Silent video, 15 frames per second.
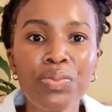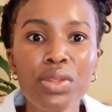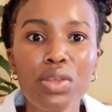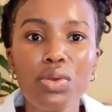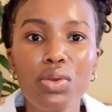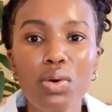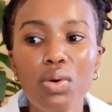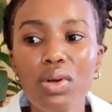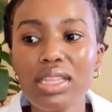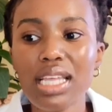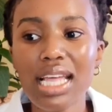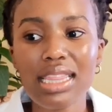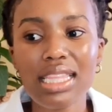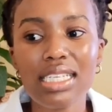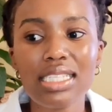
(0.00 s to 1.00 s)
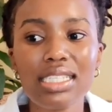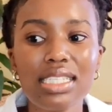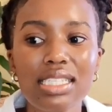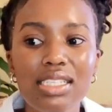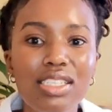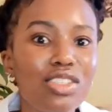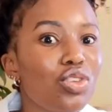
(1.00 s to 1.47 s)
you know that there's
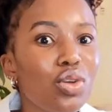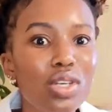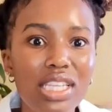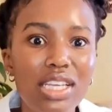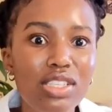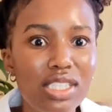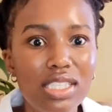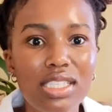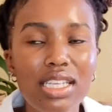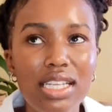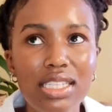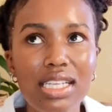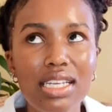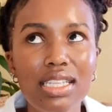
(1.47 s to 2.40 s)
you know this, the,